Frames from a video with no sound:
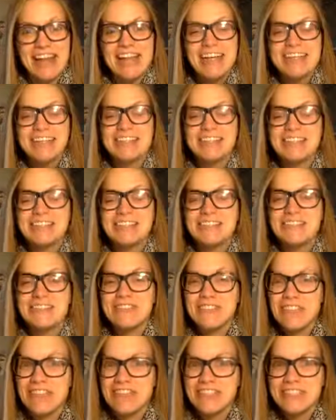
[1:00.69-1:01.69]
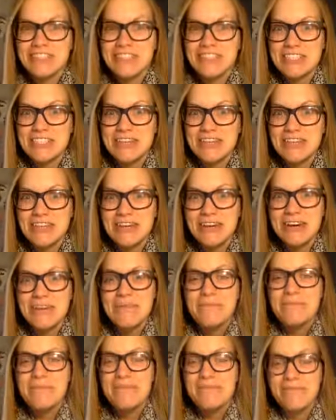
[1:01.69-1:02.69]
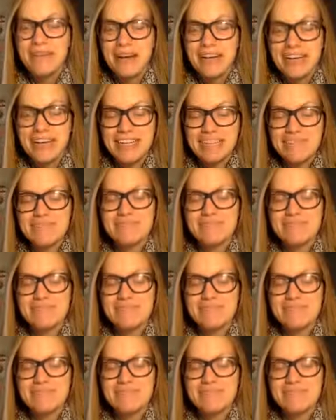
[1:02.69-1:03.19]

So it doesn't feel like winter's over, but